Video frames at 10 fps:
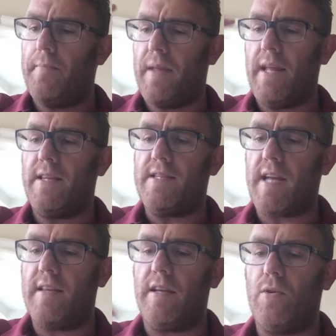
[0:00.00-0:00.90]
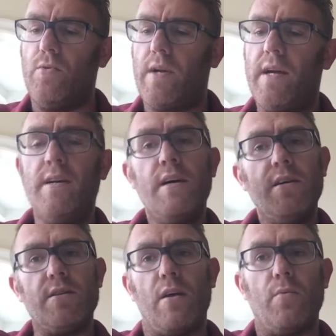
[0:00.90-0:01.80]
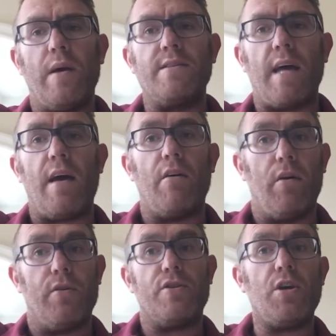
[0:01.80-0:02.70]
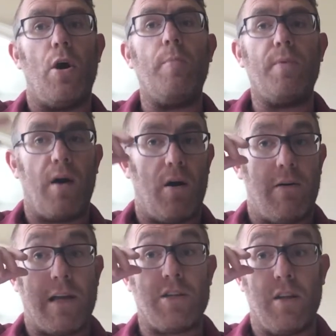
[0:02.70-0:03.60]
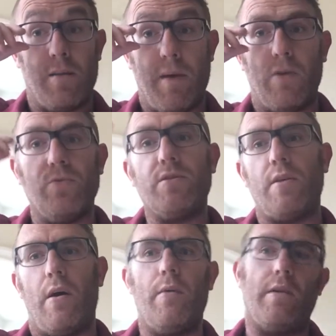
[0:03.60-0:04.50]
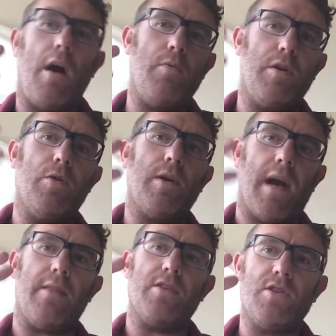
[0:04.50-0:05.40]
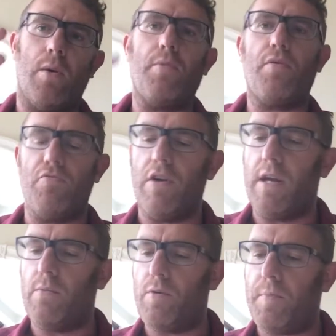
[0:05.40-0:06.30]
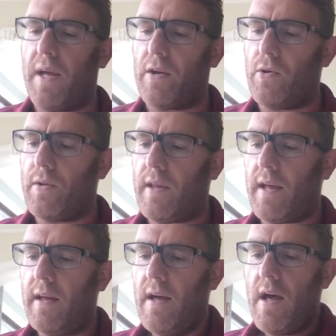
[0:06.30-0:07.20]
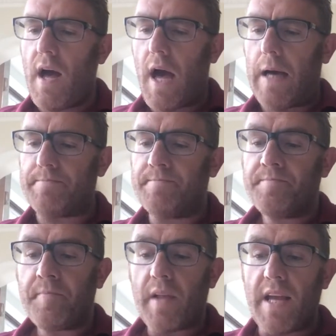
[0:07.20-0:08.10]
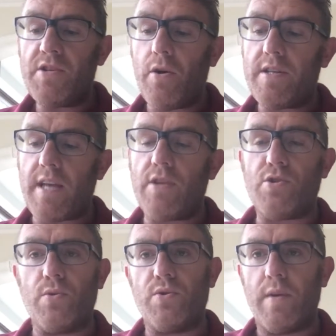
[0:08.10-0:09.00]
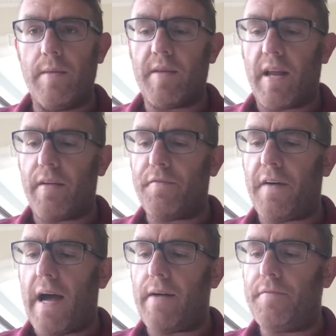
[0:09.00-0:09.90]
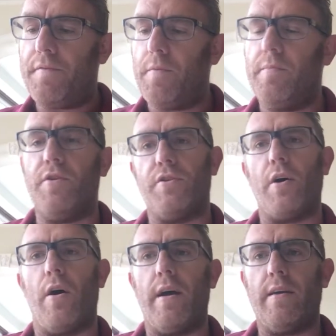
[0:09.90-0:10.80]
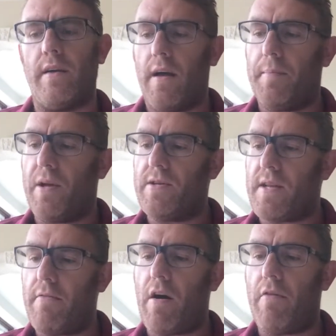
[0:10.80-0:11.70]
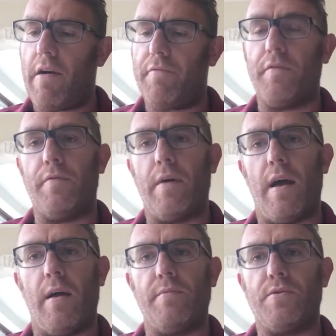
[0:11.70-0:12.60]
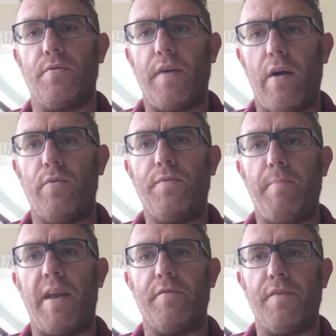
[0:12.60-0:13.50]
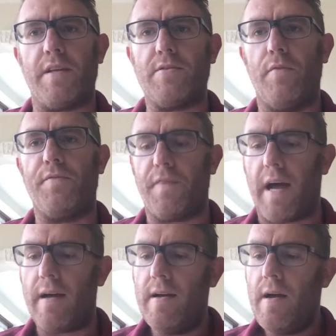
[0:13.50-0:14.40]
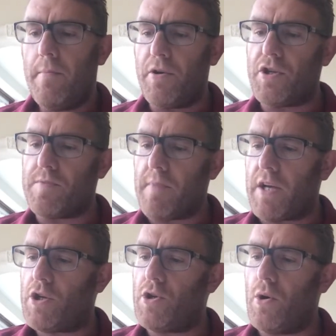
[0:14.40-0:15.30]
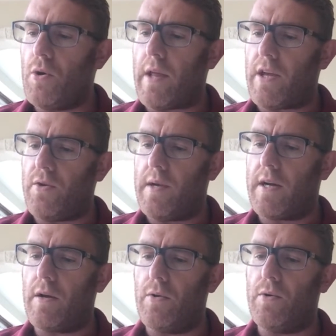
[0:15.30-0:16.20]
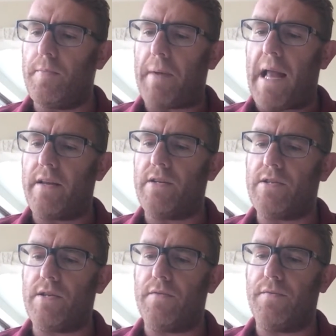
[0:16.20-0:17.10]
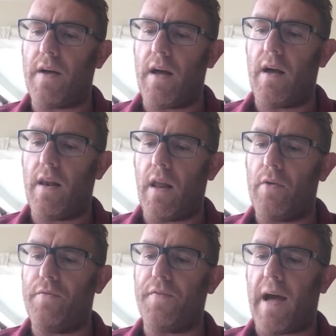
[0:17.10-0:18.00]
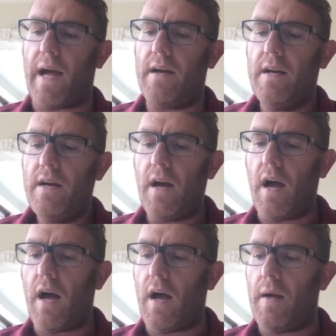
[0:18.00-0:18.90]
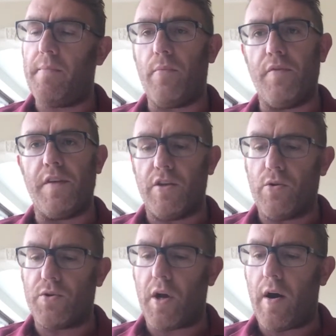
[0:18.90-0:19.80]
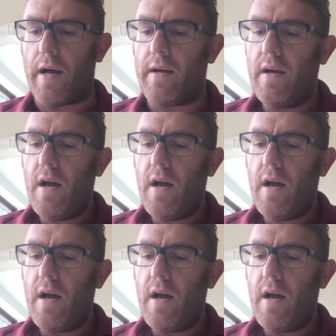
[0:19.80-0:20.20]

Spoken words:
in descending order. So the ones that are at the top are actually the most. So I would look at the top 3 would be a good thing. It's not essential to eliminate fat from your diet because there are other sort of health benefits of fat, but just make sure that you include a balance of low fat within your diet.